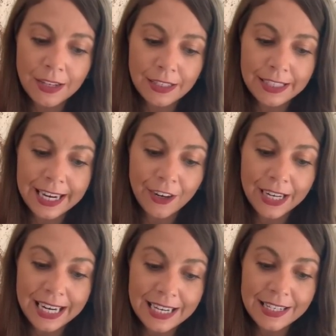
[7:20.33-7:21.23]
There
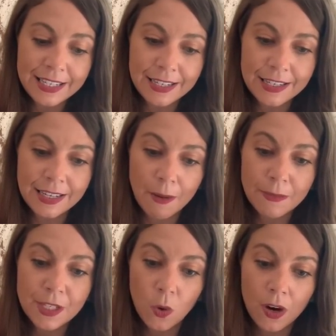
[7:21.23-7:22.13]
is some
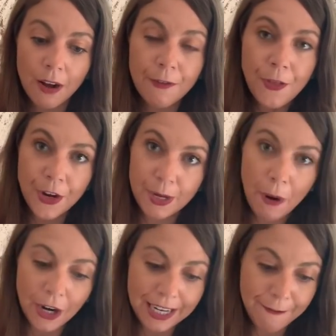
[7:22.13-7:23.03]
sort of
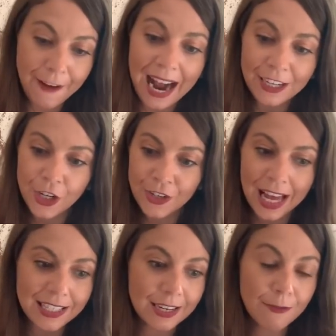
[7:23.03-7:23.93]
third-party factor
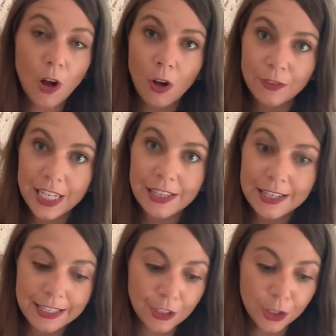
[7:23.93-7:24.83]
that's involved in
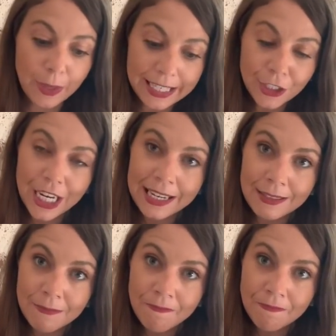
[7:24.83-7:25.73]
this
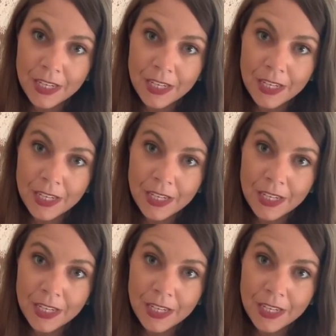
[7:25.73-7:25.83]
situation,